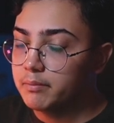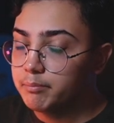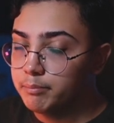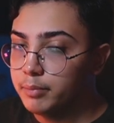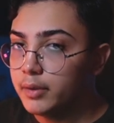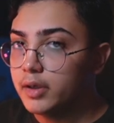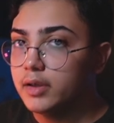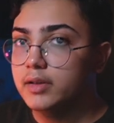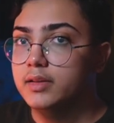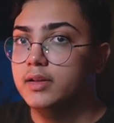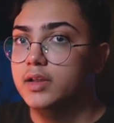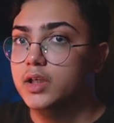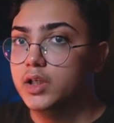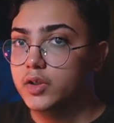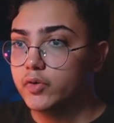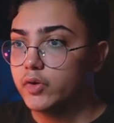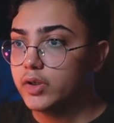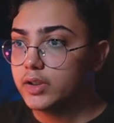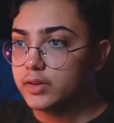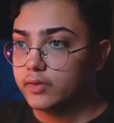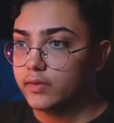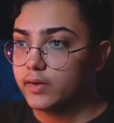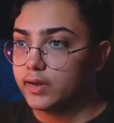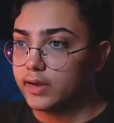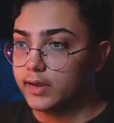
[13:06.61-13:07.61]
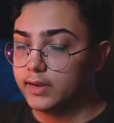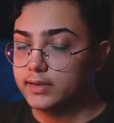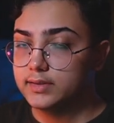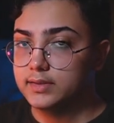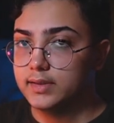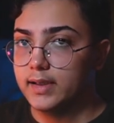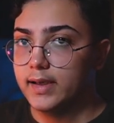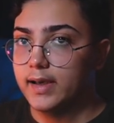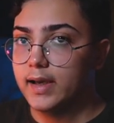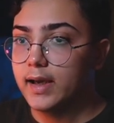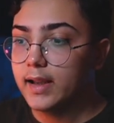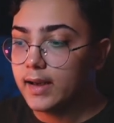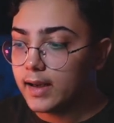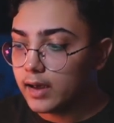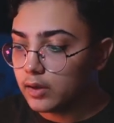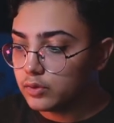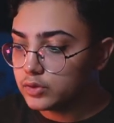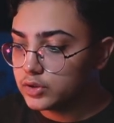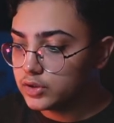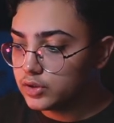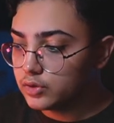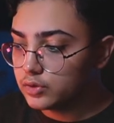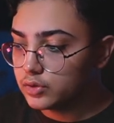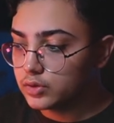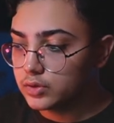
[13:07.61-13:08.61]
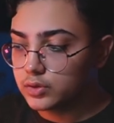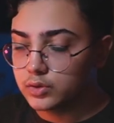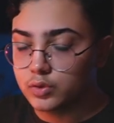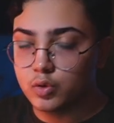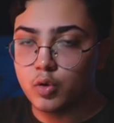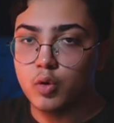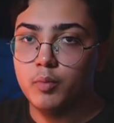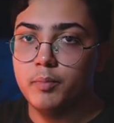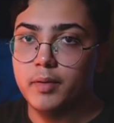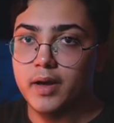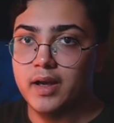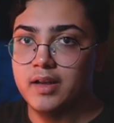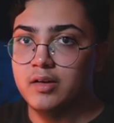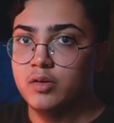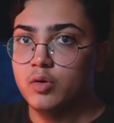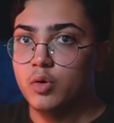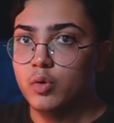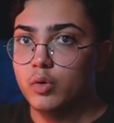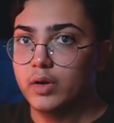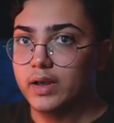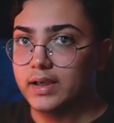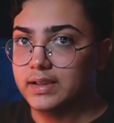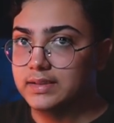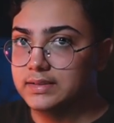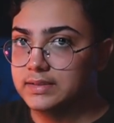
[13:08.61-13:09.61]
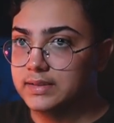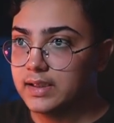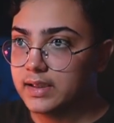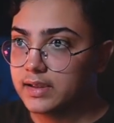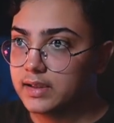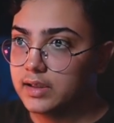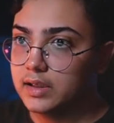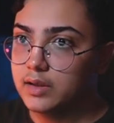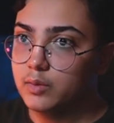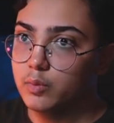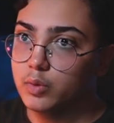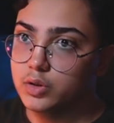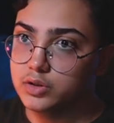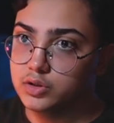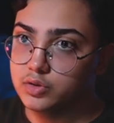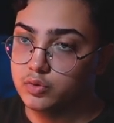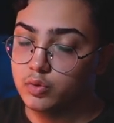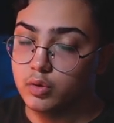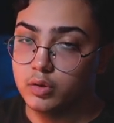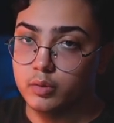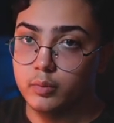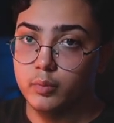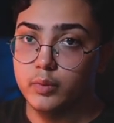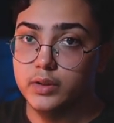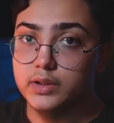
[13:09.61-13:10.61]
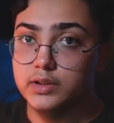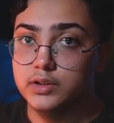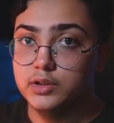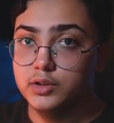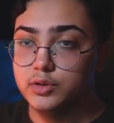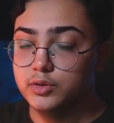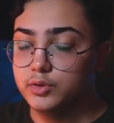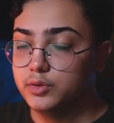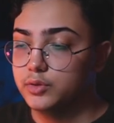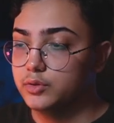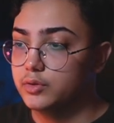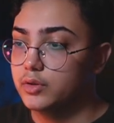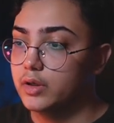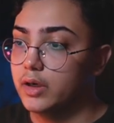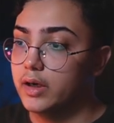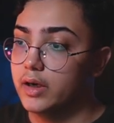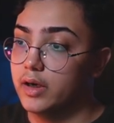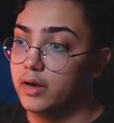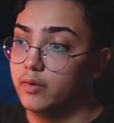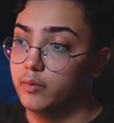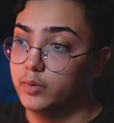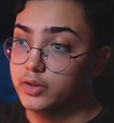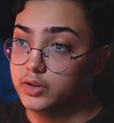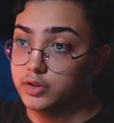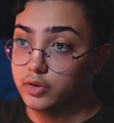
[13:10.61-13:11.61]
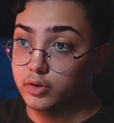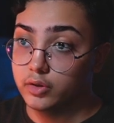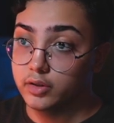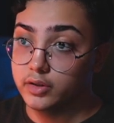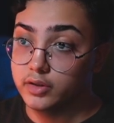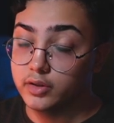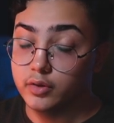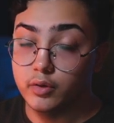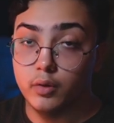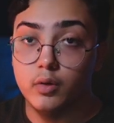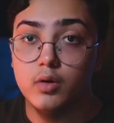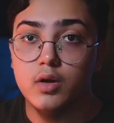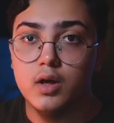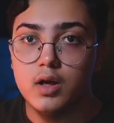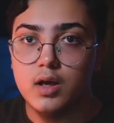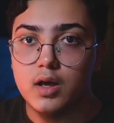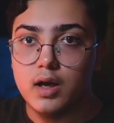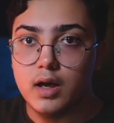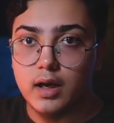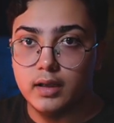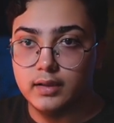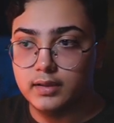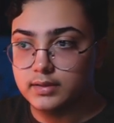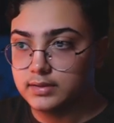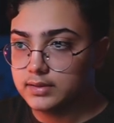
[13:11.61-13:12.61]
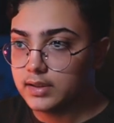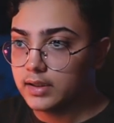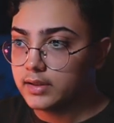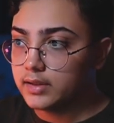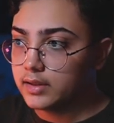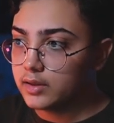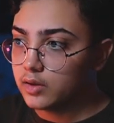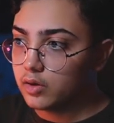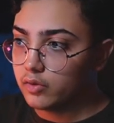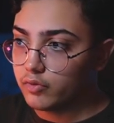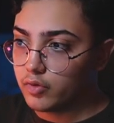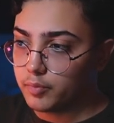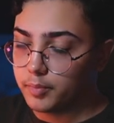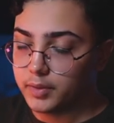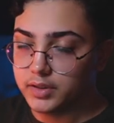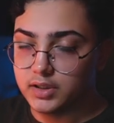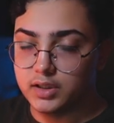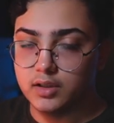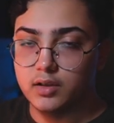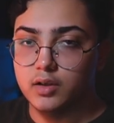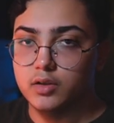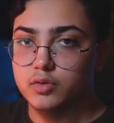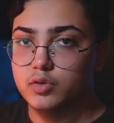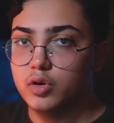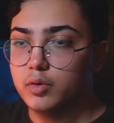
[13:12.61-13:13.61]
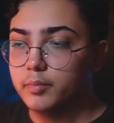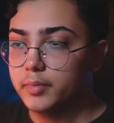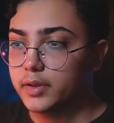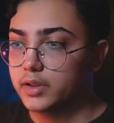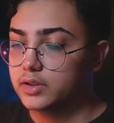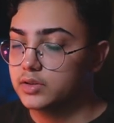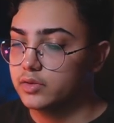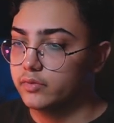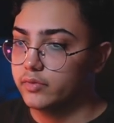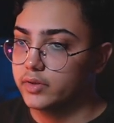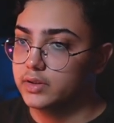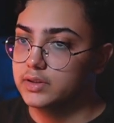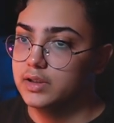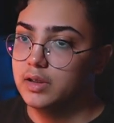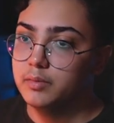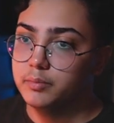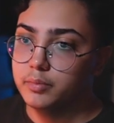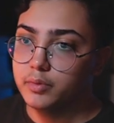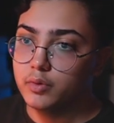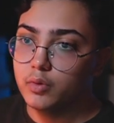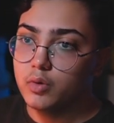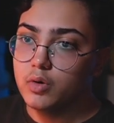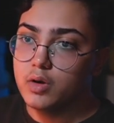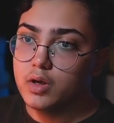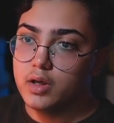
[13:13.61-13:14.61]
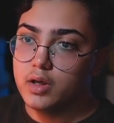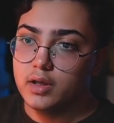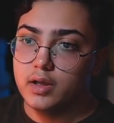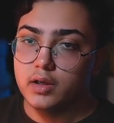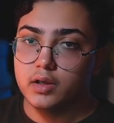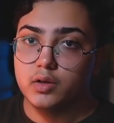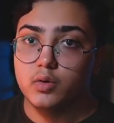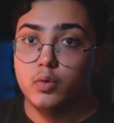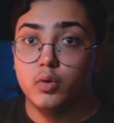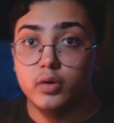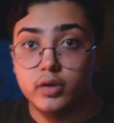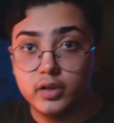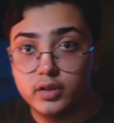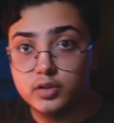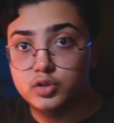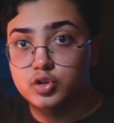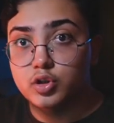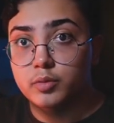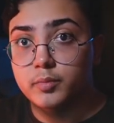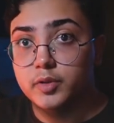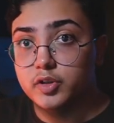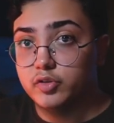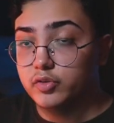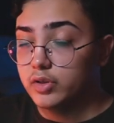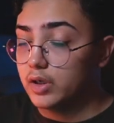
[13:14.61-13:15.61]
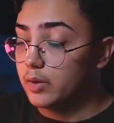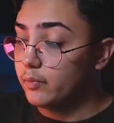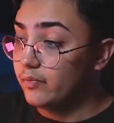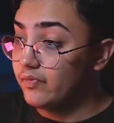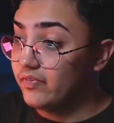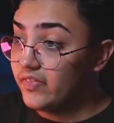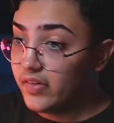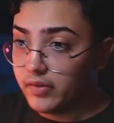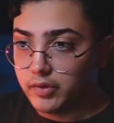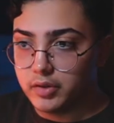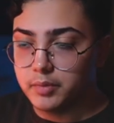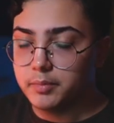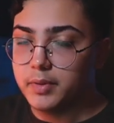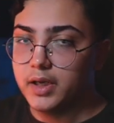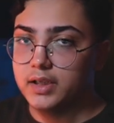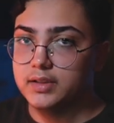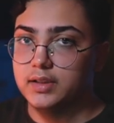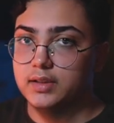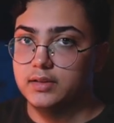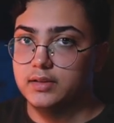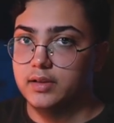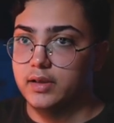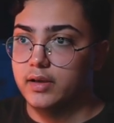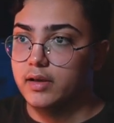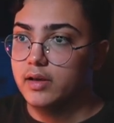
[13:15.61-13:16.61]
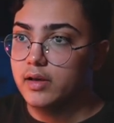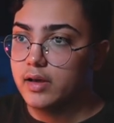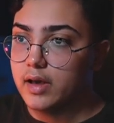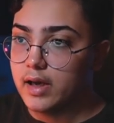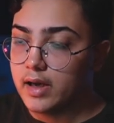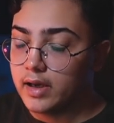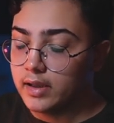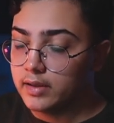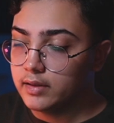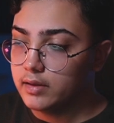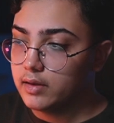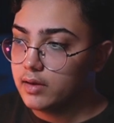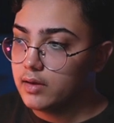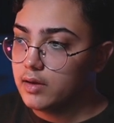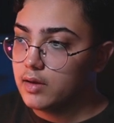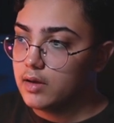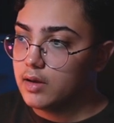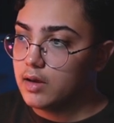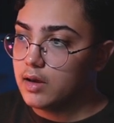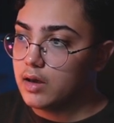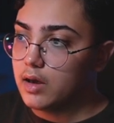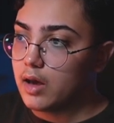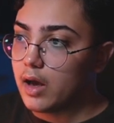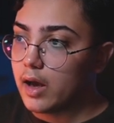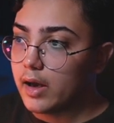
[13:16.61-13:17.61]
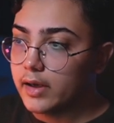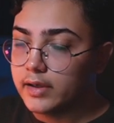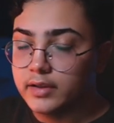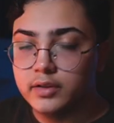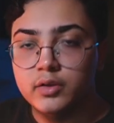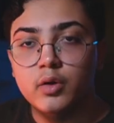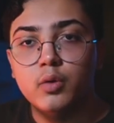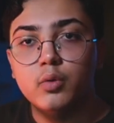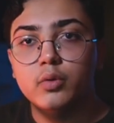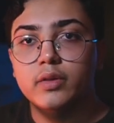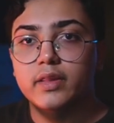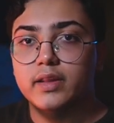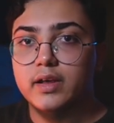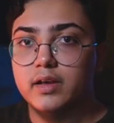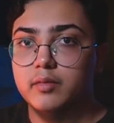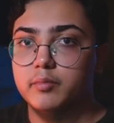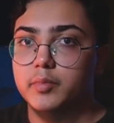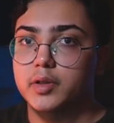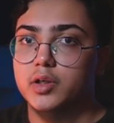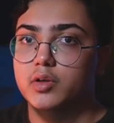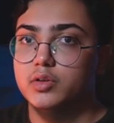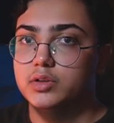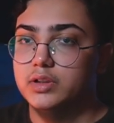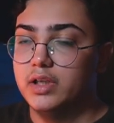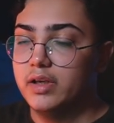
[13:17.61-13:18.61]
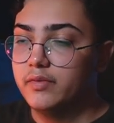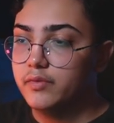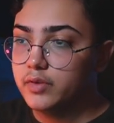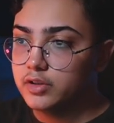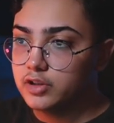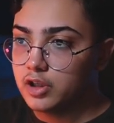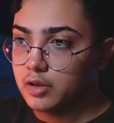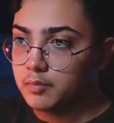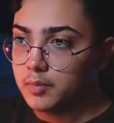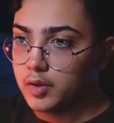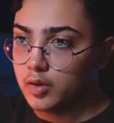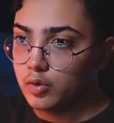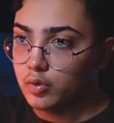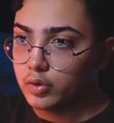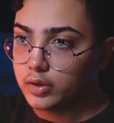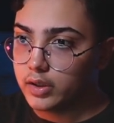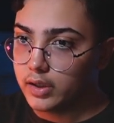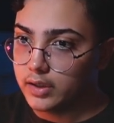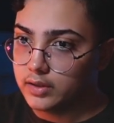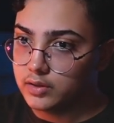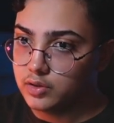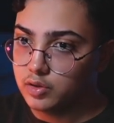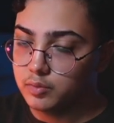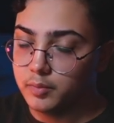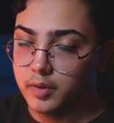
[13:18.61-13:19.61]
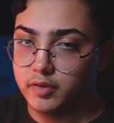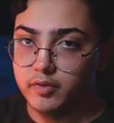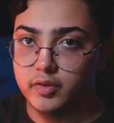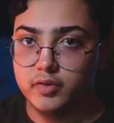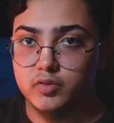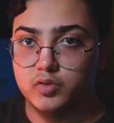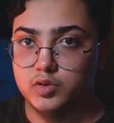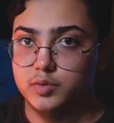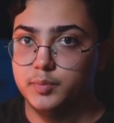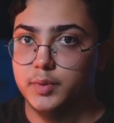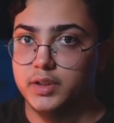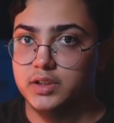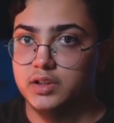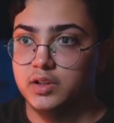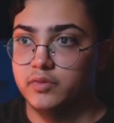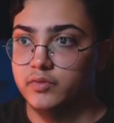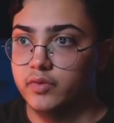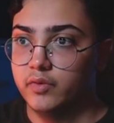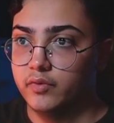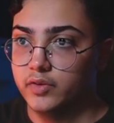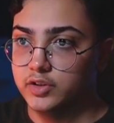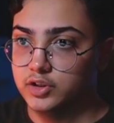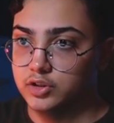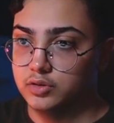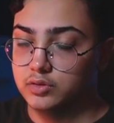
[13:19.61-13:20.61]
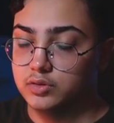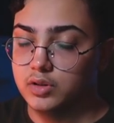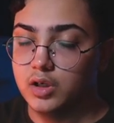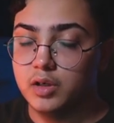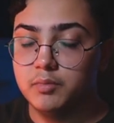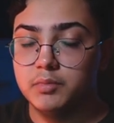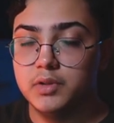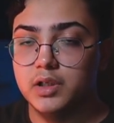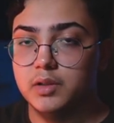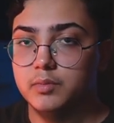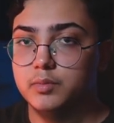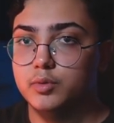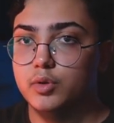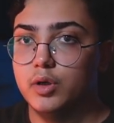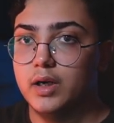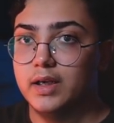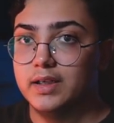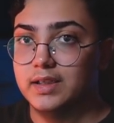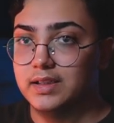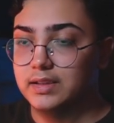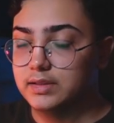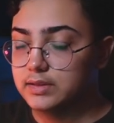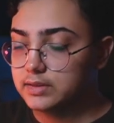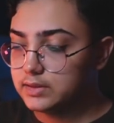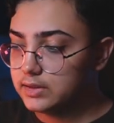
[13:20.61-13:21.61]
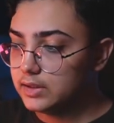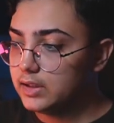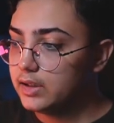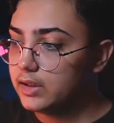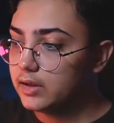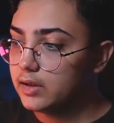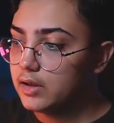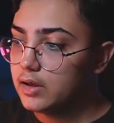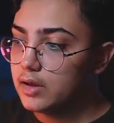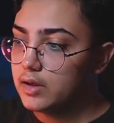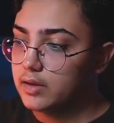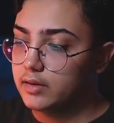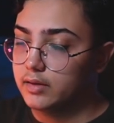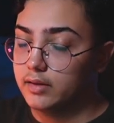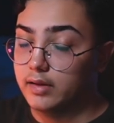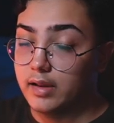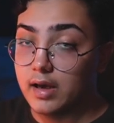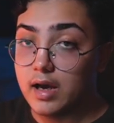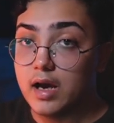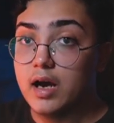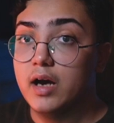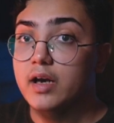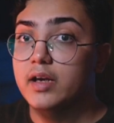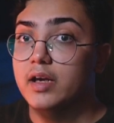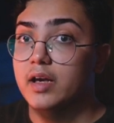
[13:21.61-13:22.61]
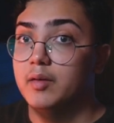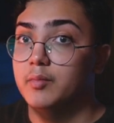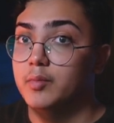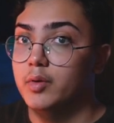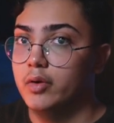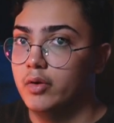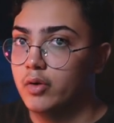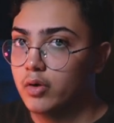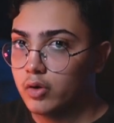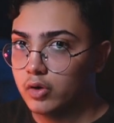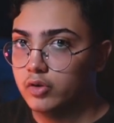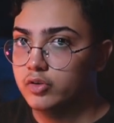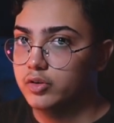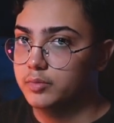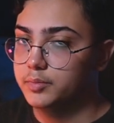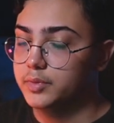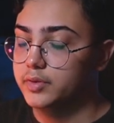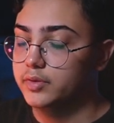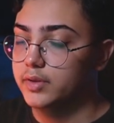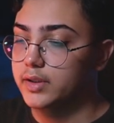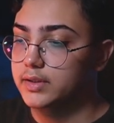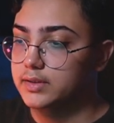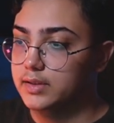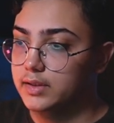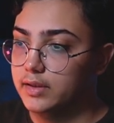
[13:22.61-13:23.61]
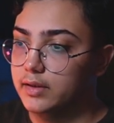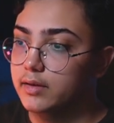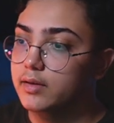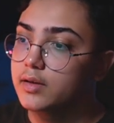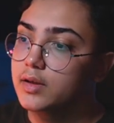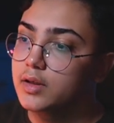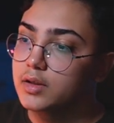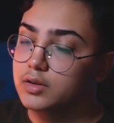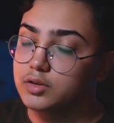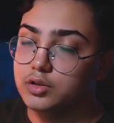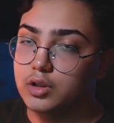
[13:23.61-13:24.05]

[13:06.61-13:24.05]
But the great thing is it allows you to scope and know exactly what's wrong with you, with your, understanding of a particular topic. So for example, coordinate geometry, I'm very bad at it. And I know that because every time I look into my retrospective revision timetable, I can see that I am horrible at it.